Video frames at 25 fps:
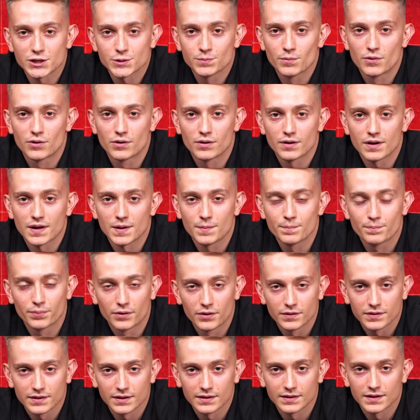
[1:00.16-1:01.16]
more
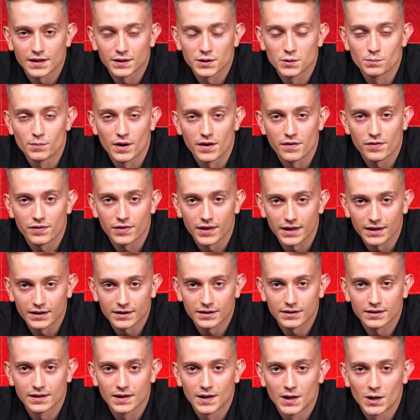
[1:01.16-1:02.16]
important than you may
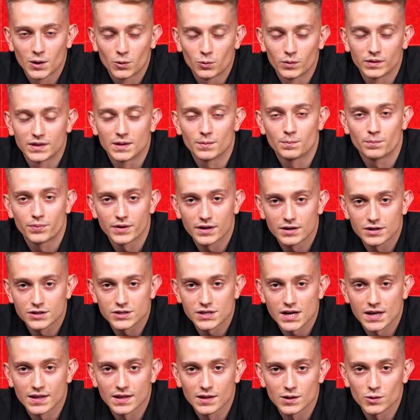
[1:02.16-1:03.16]
think. With the bigger
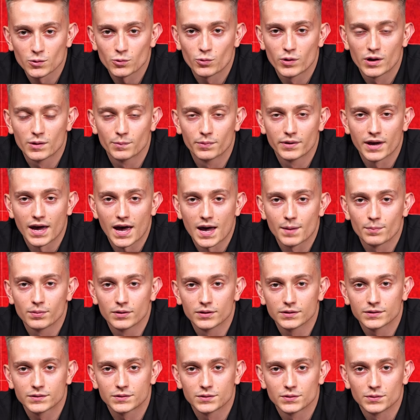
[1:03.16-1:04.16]
channel, we'll be
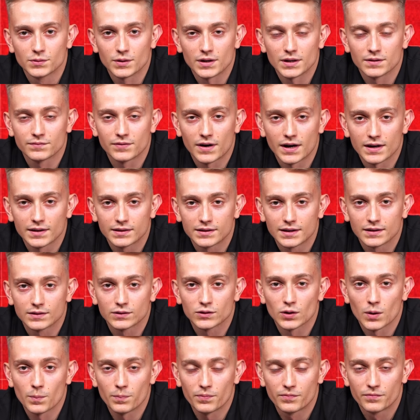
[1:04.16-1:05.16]
able to invite the
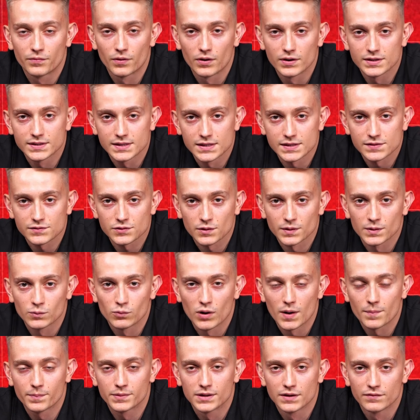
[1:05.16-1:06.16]
top voices from the
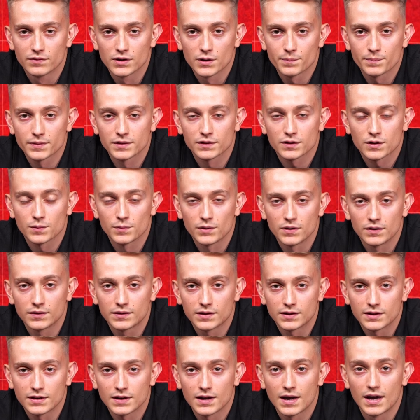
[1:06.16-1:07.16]
web development
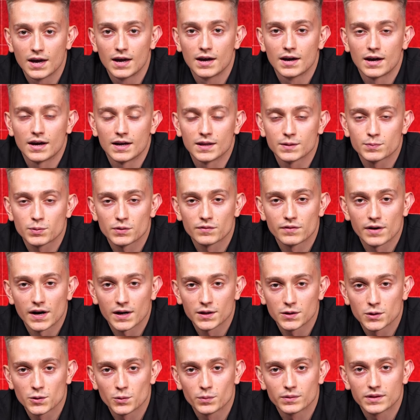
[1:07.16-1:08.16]
community and
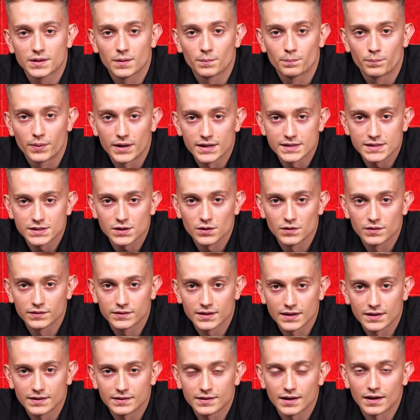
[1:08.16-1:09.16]
provide you with the best
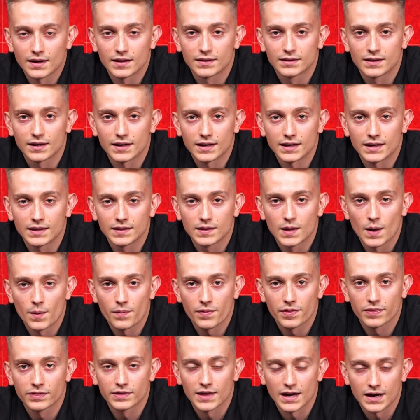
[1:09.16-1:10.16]
content and the
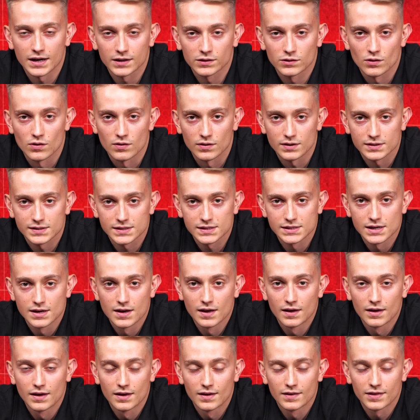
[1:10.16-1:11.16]
in-depth tech talks.
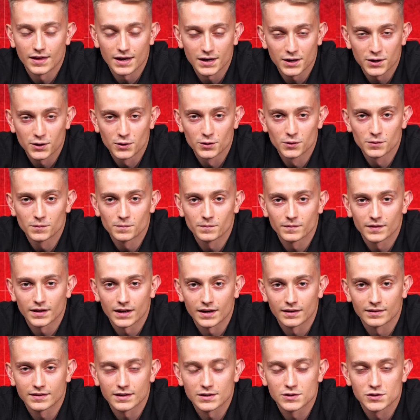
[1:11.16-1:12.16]
Thank you
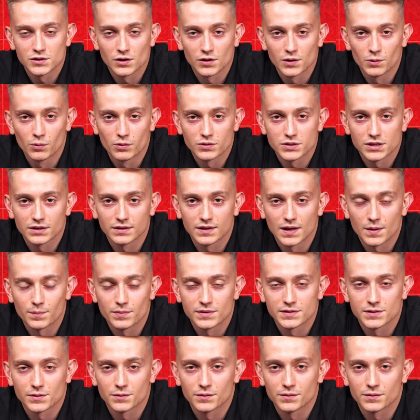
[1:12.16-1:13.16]
and enjoy watching the episode.